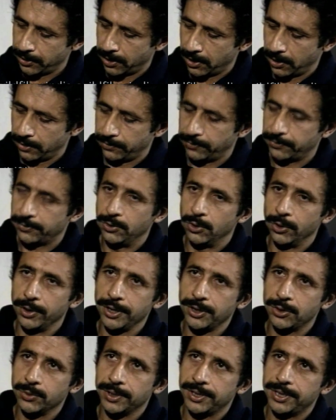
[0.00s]
of
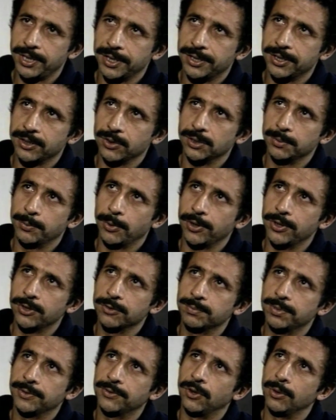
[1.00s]
going to a theatre or the point
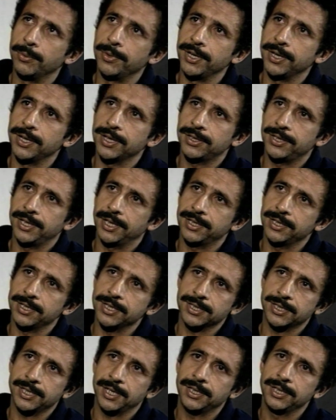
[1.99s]
of performing in a theatre
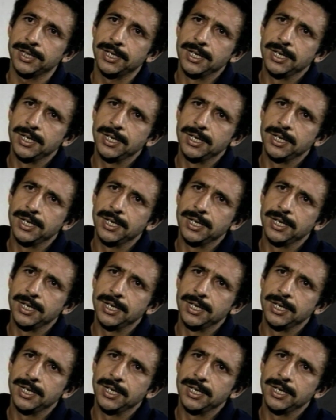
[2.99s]
is that